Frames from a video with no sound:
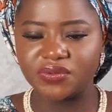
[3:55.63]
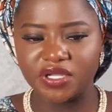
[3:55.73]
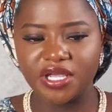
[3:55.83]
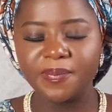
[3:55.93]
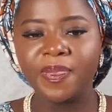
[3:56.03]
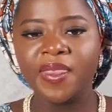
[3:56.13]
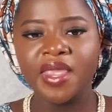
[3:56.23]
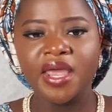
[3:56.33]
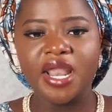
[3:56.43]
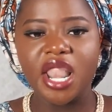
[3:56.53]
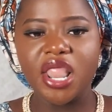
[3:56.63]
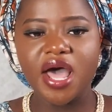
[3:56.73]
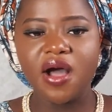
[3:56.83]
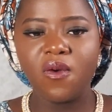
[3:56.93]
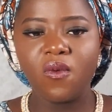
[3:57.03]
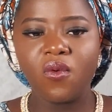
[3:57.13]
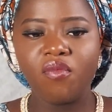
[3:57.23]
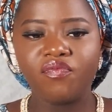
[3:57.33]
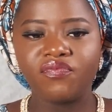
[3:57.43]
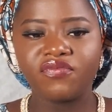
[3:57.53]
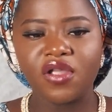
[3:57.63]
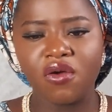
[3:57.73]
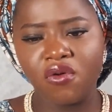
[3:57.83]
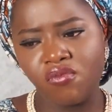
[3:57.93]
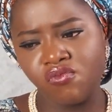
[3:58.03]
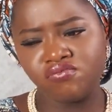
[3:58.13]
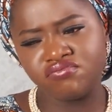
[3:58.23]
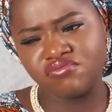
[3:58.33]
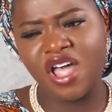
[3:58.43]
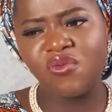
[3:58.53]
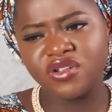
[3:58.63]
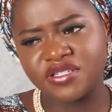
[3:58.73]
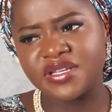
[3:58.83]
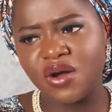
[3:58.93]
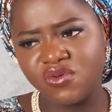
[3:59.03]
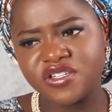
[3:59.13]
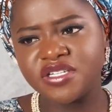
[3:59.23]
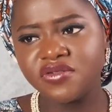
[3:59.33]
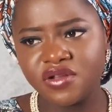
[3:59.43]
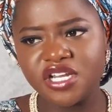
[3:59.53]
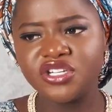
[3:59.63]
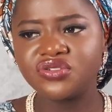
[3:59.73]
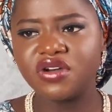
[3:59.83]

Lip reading: Okay, now I was still little